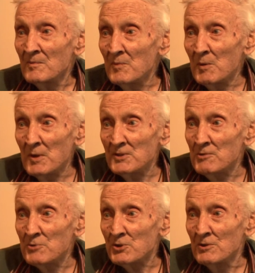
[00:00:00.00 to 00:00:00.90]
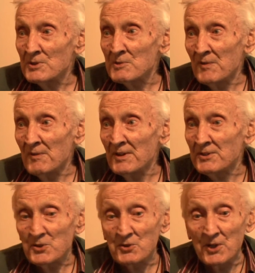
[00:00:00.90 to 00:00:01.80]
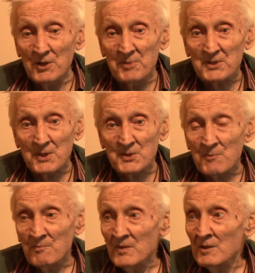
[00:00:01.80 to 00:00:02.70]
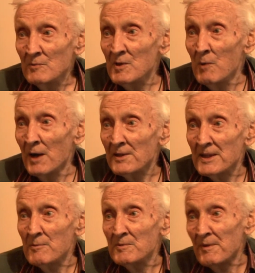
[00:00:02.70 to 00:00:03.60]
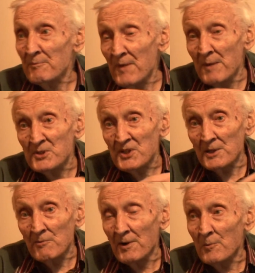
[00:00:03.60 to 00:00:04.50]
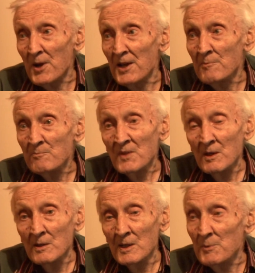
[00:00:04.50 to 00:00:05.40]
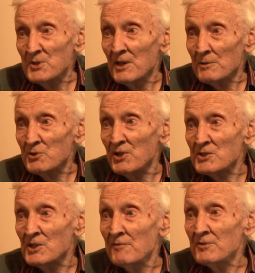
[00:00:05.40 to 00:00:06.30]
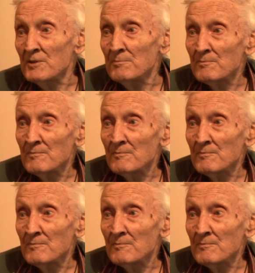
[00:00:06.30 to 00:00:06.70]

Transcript: We weren't too sure. It was a very touch and go business. We won, and then the enemy started to run away, and we started to chase after them.